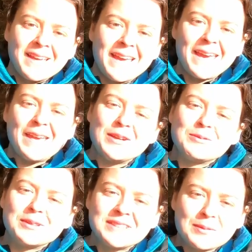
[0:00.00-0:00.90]
Hey,
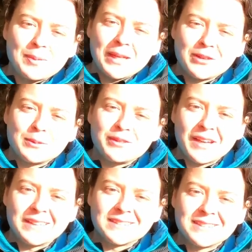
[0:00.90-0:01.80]
what's up BikeRumor
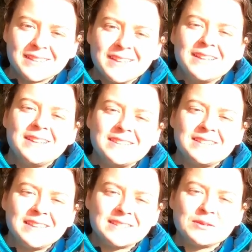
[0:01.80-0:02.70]
fans? This
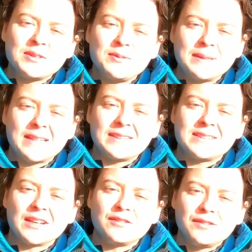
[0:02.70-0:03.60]
season we've been
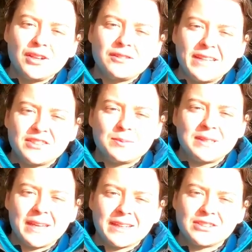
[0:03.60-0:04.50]
testing a full range of
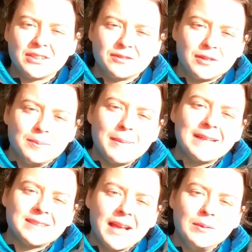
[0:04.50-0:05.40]
protection from
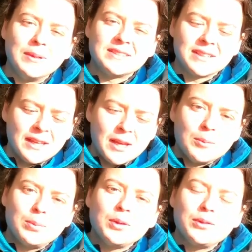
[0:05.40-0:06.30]
MET helmets
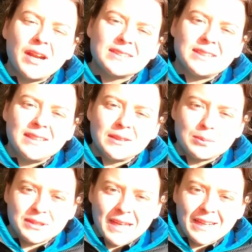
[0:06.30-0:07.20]
and Bluegrass Eagle
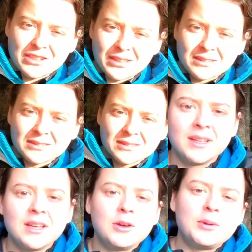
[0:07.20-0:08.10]
protection.
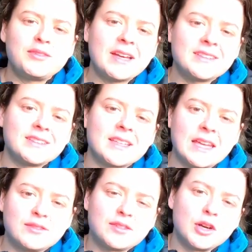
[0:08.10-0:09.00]
We've had this
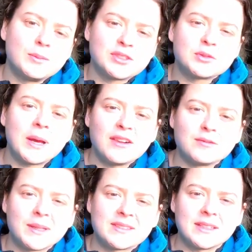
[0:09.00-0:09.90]
kit for almost 12
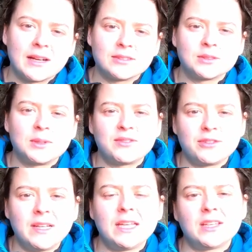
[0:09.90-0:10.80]
months now, so we have a
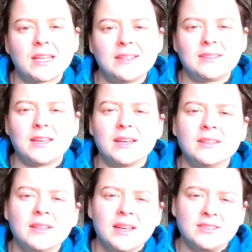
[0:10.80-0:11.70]
really good idea
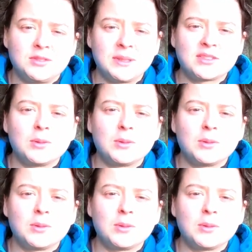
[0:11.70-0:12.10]
as to its